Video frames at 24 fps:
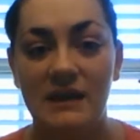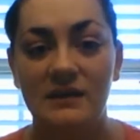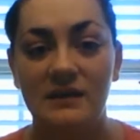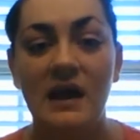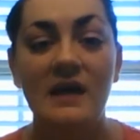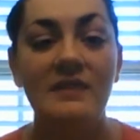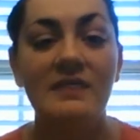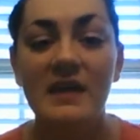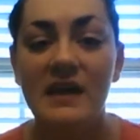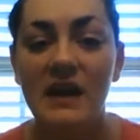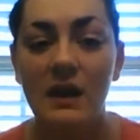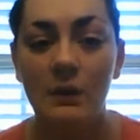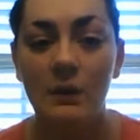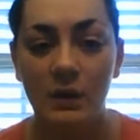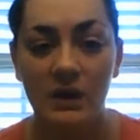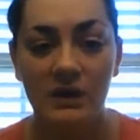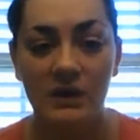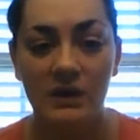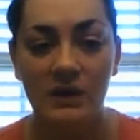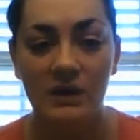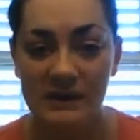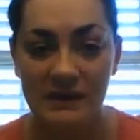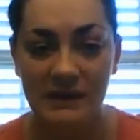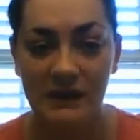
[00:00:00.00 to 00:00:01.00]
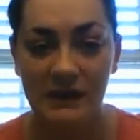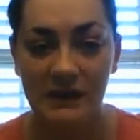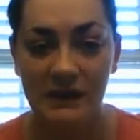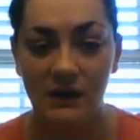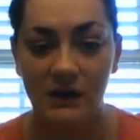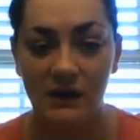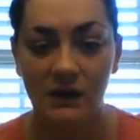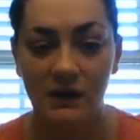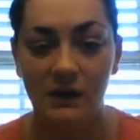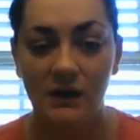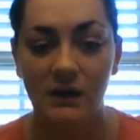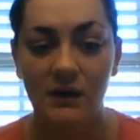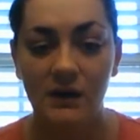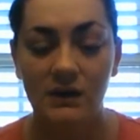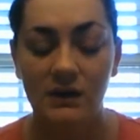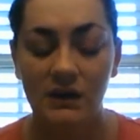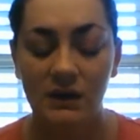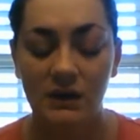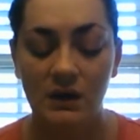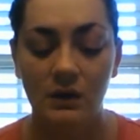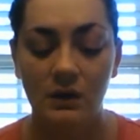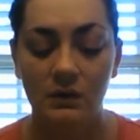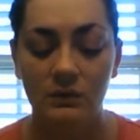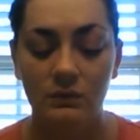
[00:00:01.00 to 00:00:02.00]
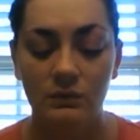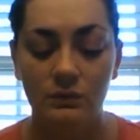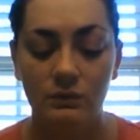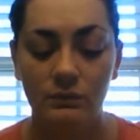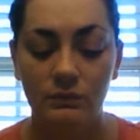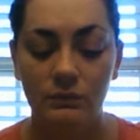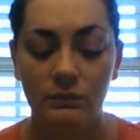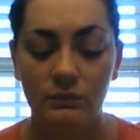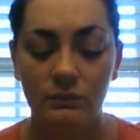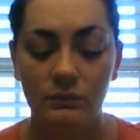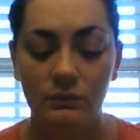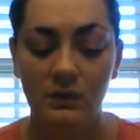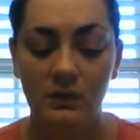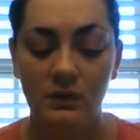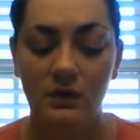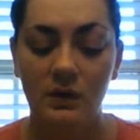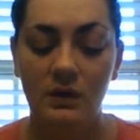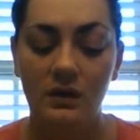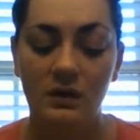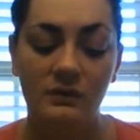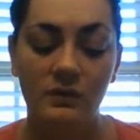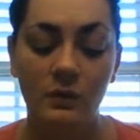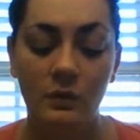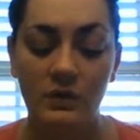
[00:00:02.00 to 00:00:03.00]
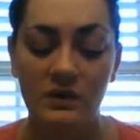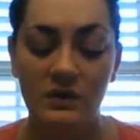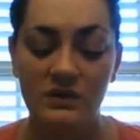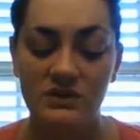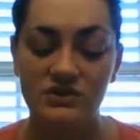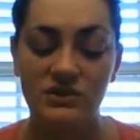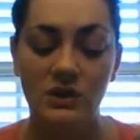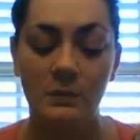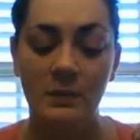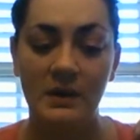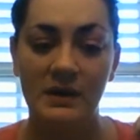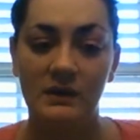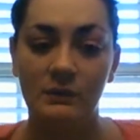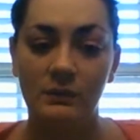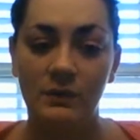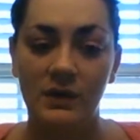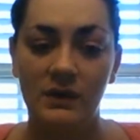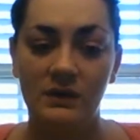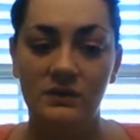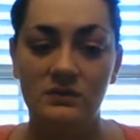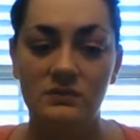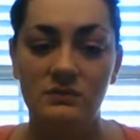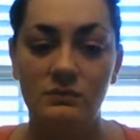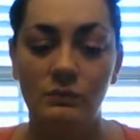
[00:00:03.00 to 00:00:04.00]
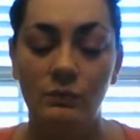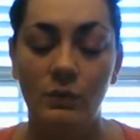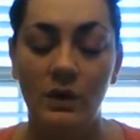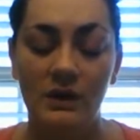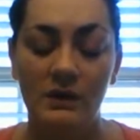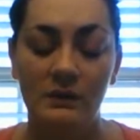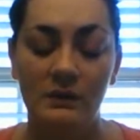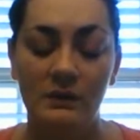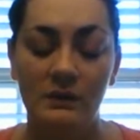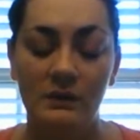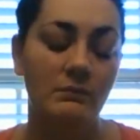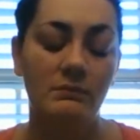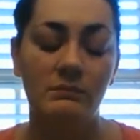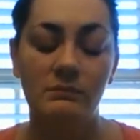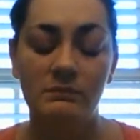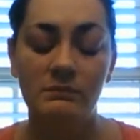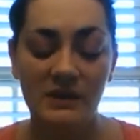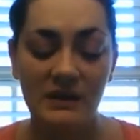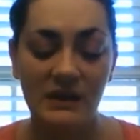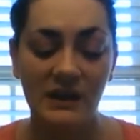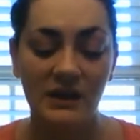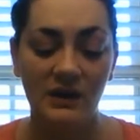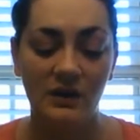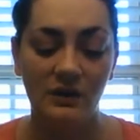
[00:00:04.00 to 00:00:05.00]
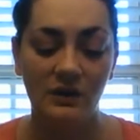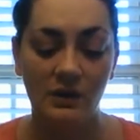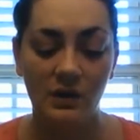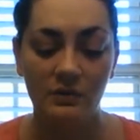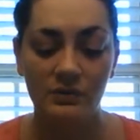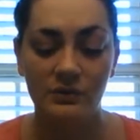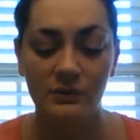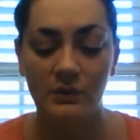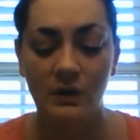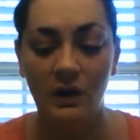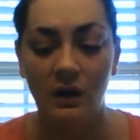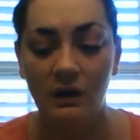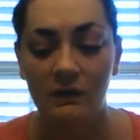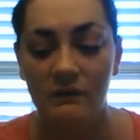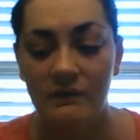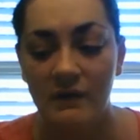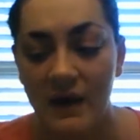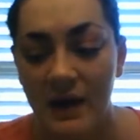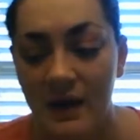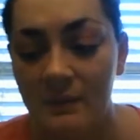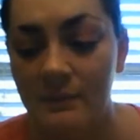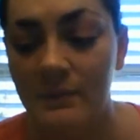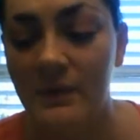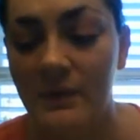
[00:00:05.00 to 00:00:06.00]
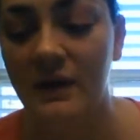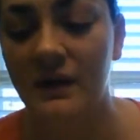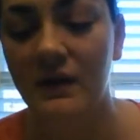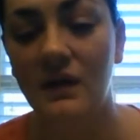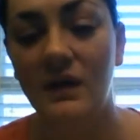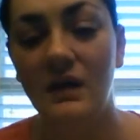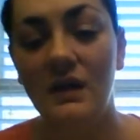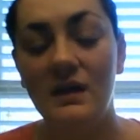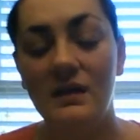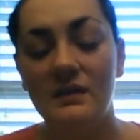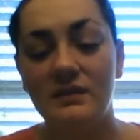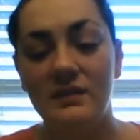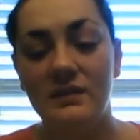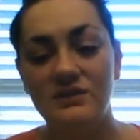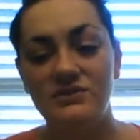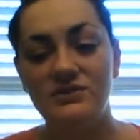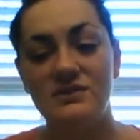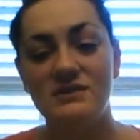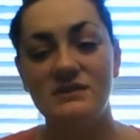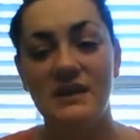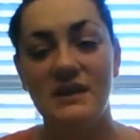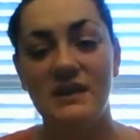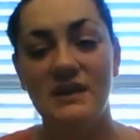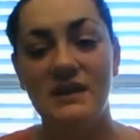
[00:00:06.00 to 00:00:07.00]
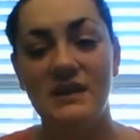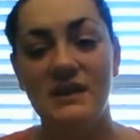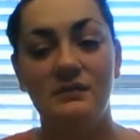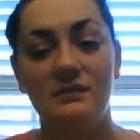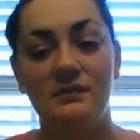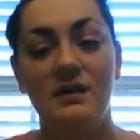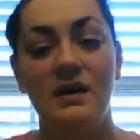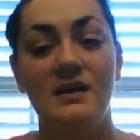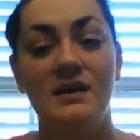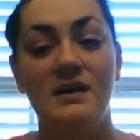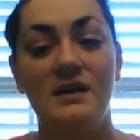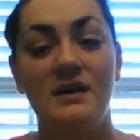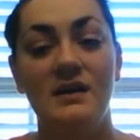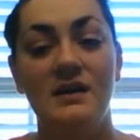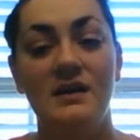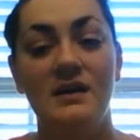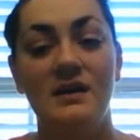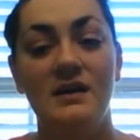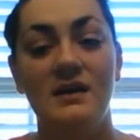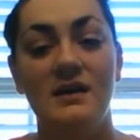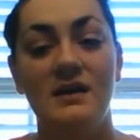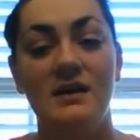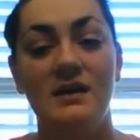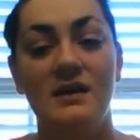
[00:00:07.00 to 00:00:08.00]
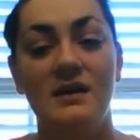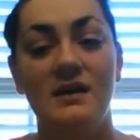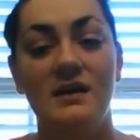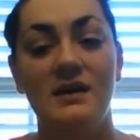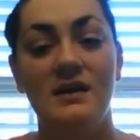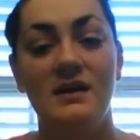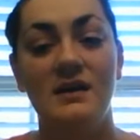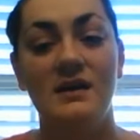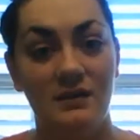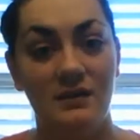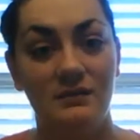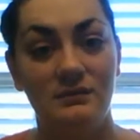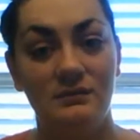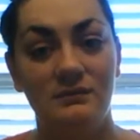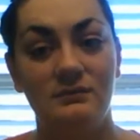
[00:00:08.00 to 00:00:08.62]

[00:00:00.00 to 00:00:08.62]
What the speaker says: Not that I want to be here, of course nobody would want to be here and go through all of that, but that's just like a sight to see, man.